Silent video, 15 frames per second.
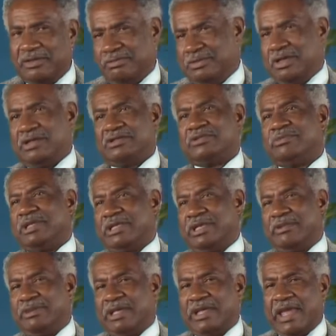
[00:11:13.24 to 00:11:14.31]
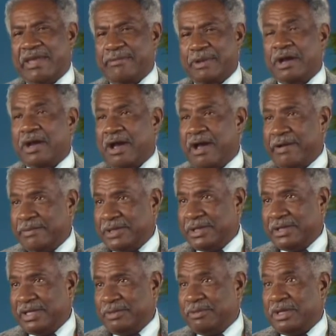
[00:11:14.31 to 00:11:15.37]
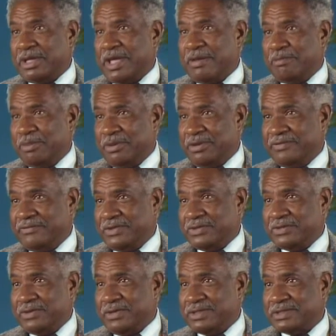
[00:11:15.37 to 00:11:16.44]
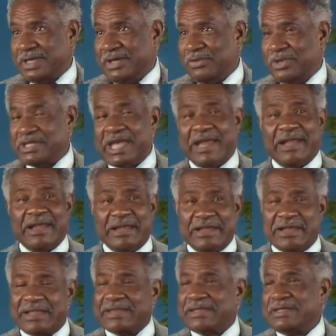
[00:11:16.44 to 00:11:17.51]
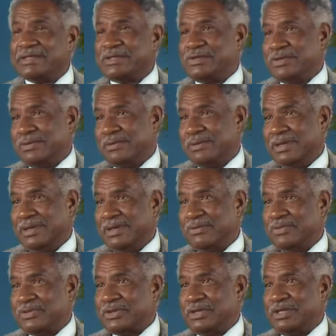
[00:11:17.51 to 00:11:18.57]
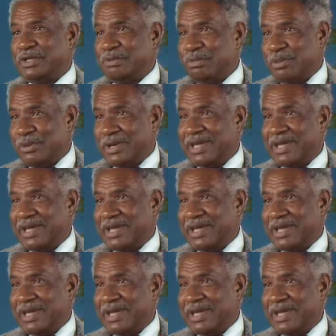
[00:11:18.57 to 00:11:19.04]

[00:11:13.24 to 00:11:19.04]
ultimately became a comedy. It became Purlie Victorious, which had nothing to do with a little boy